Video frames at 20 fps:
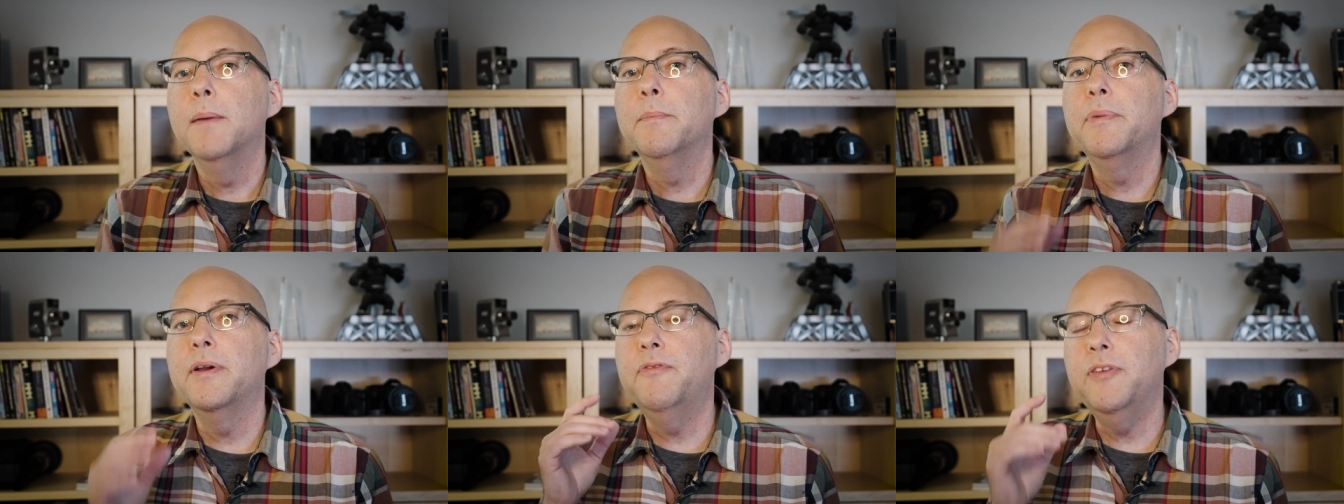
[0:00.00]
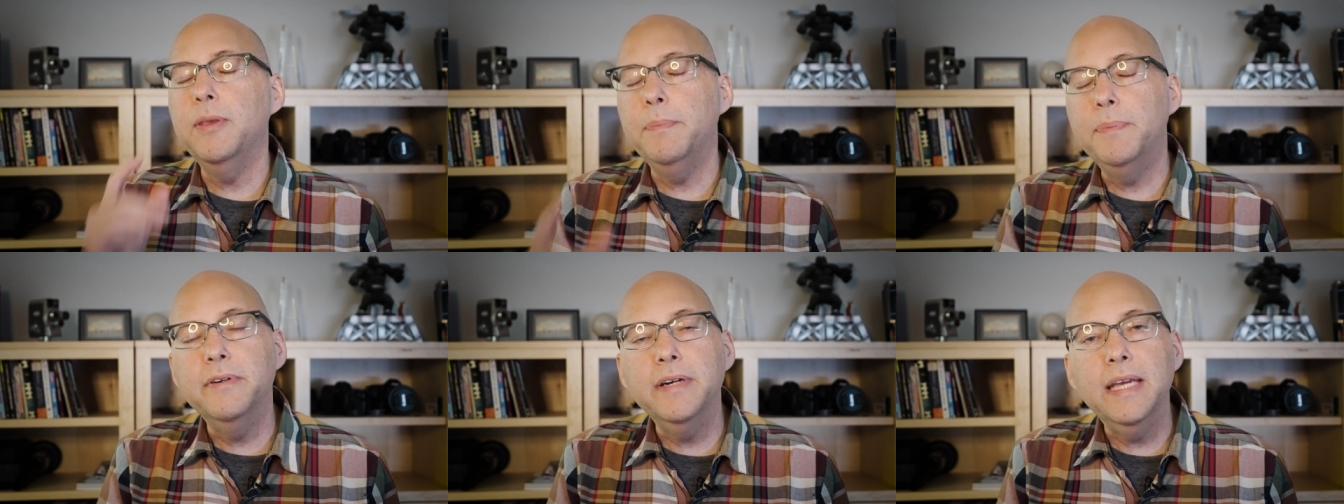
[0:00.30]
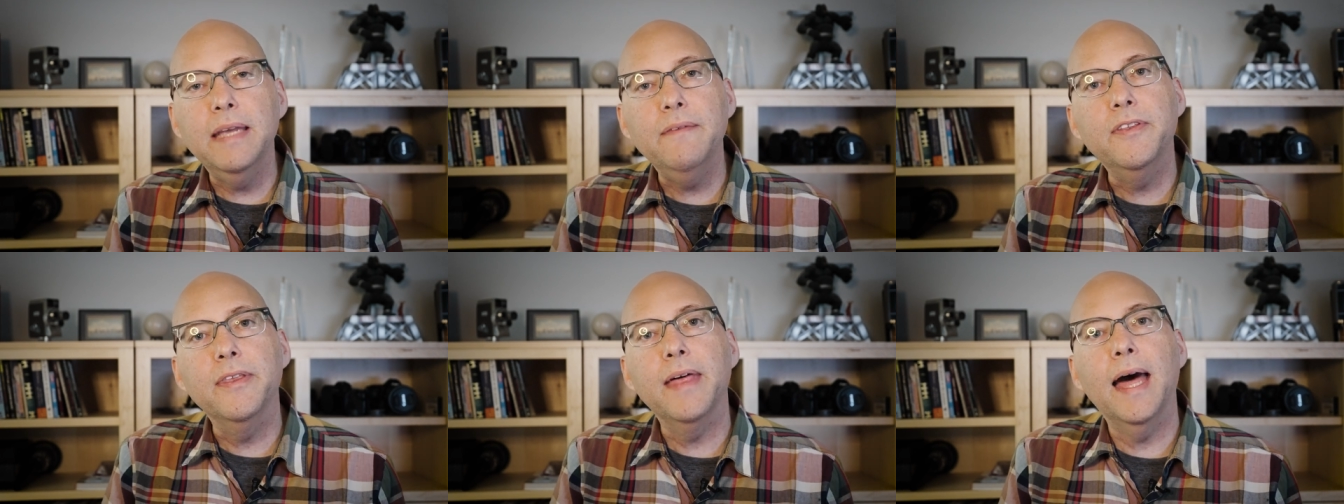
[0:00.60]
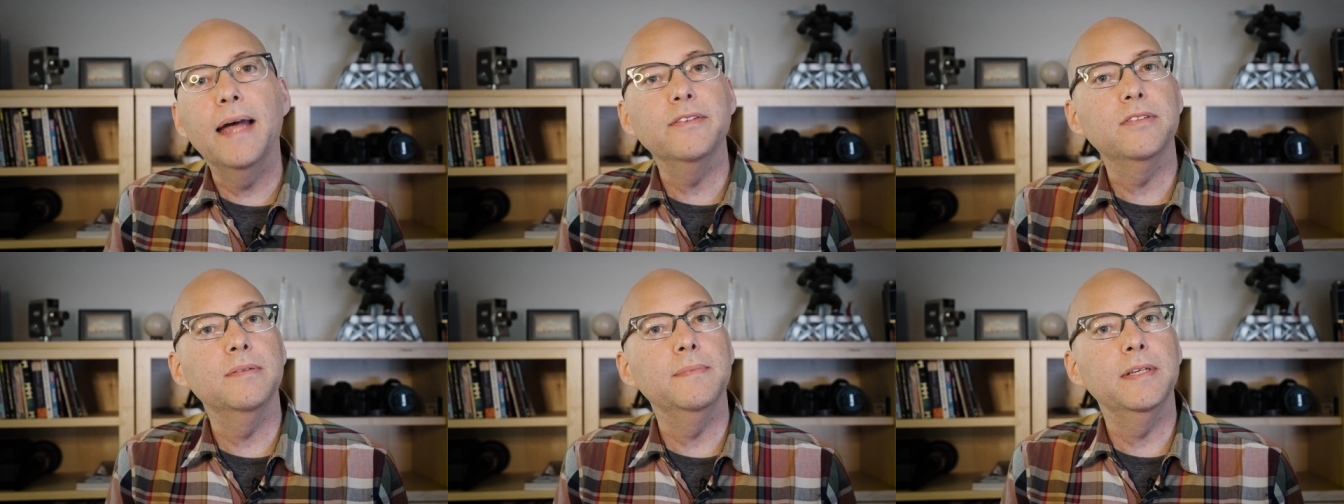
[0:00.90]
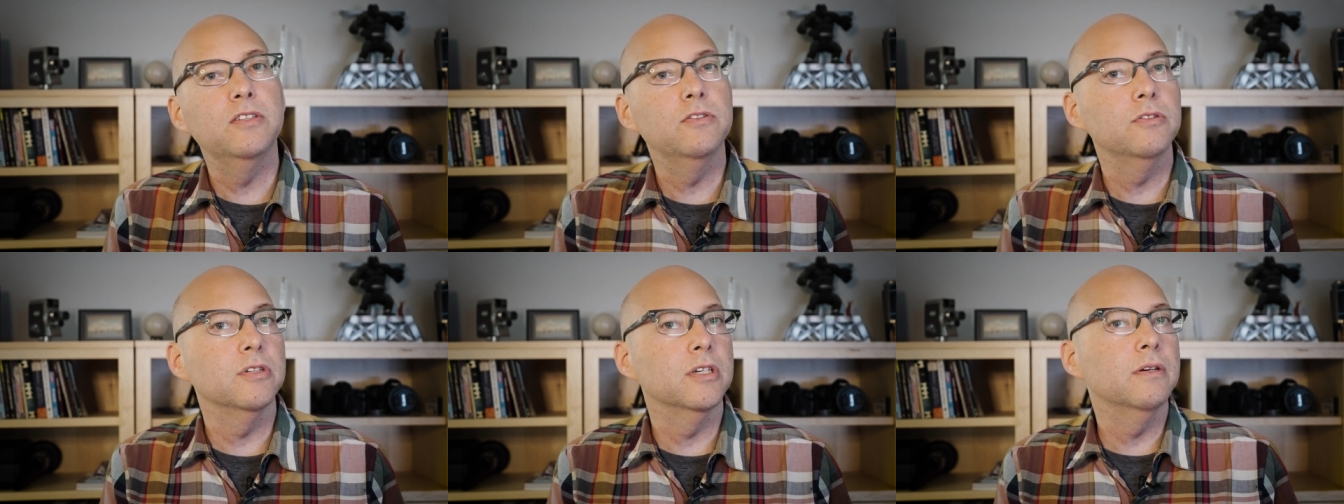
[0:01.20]
But if he believed that to
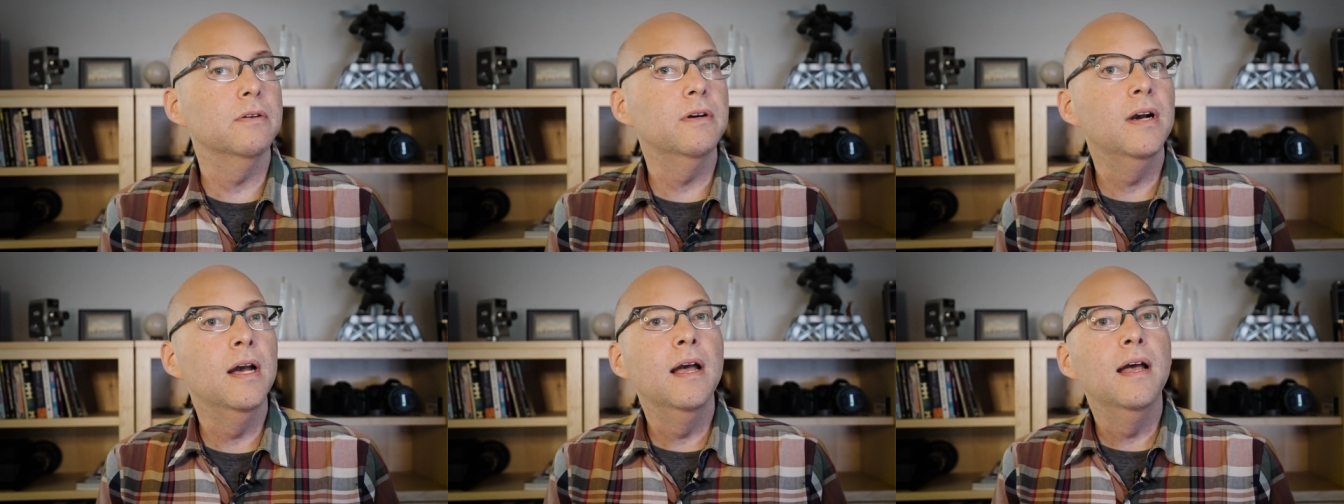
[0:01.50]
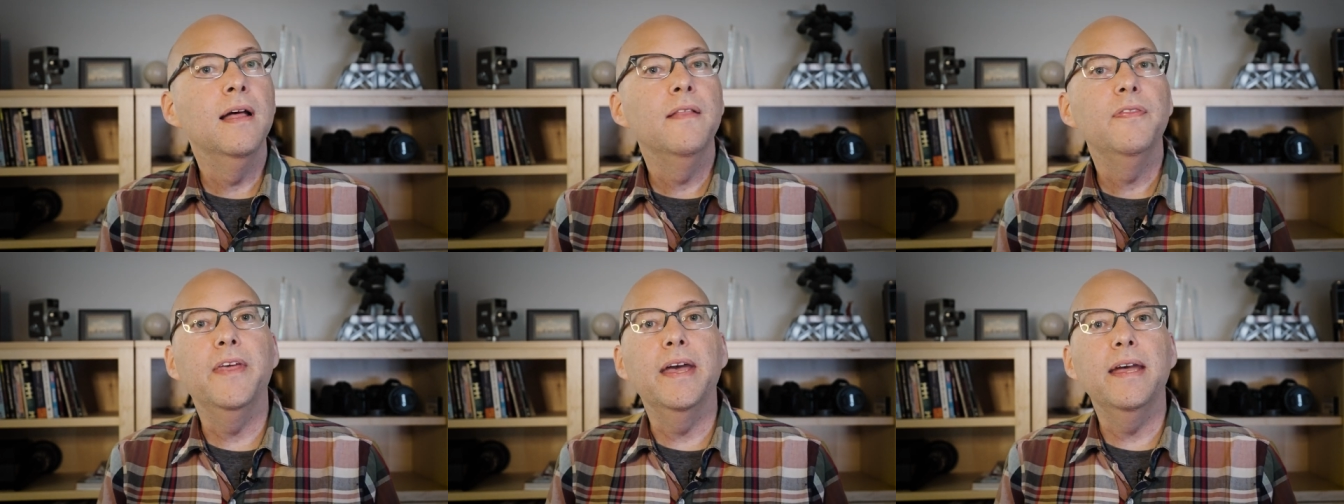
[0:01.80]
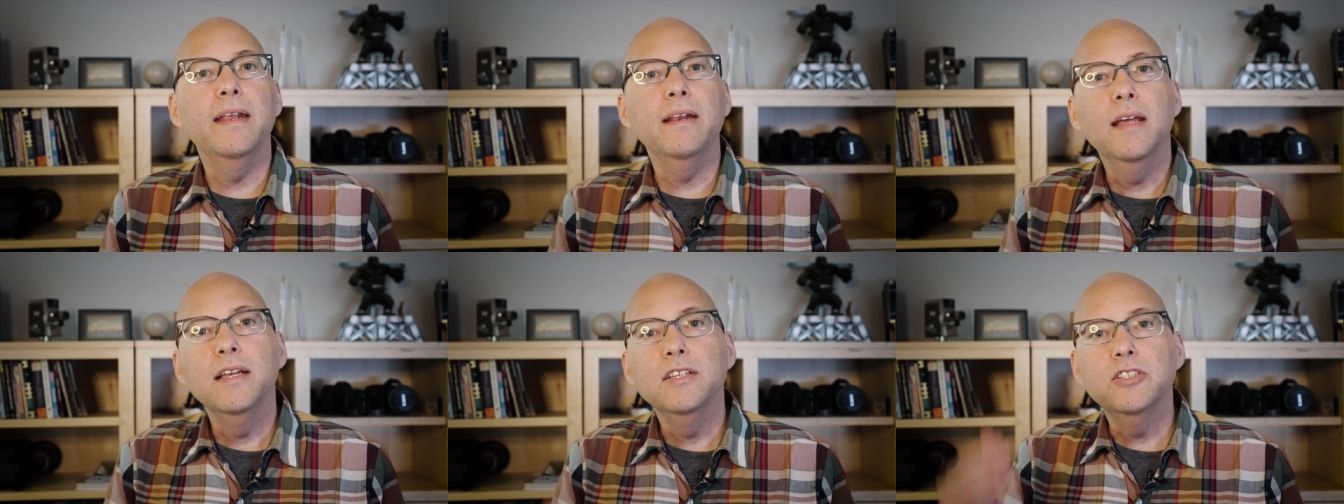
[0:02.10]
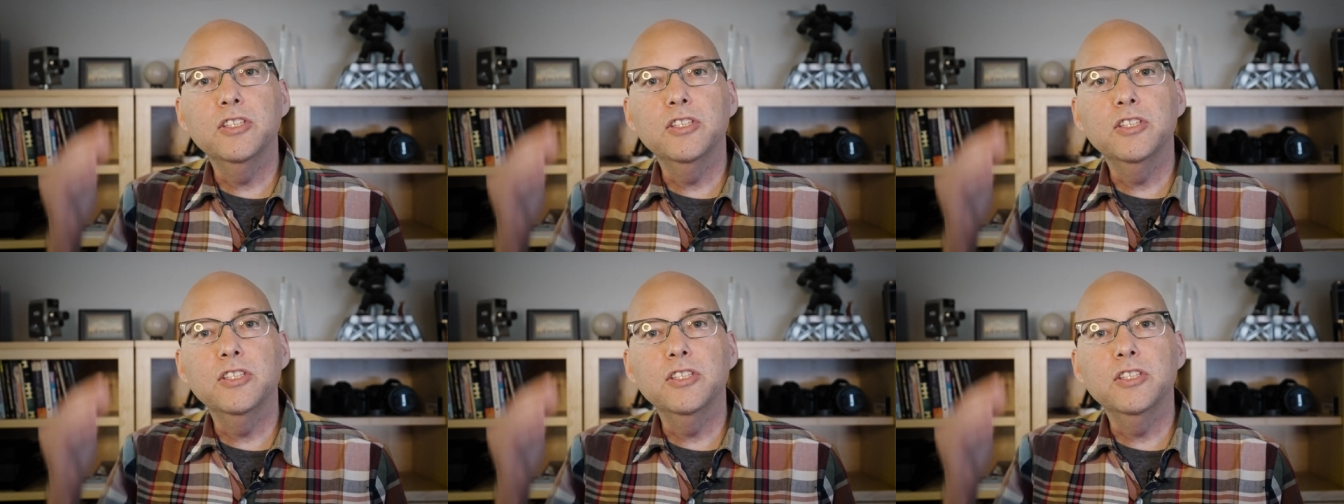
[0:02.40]
be true, then